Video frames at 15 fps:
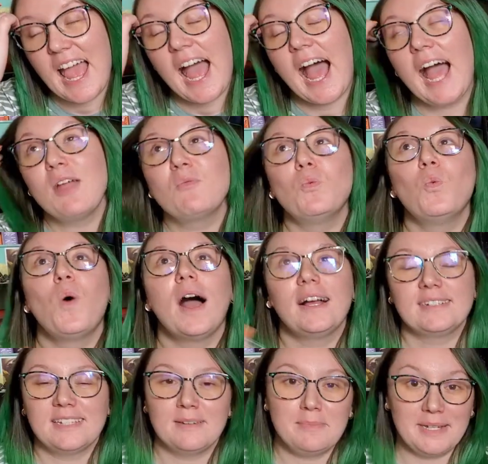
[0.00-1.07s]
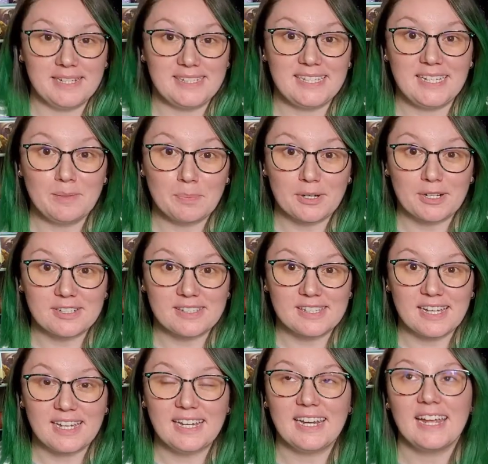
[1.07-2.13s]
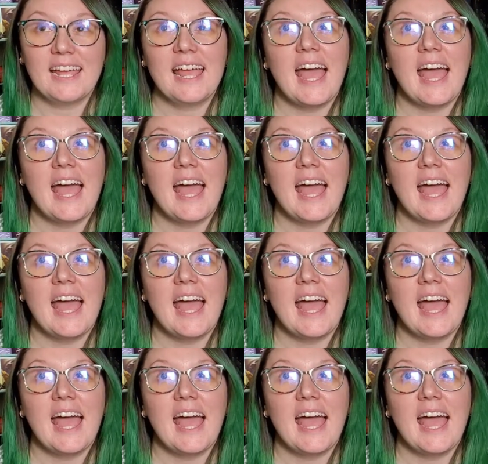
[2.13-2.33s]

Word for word: I want to be a tea person.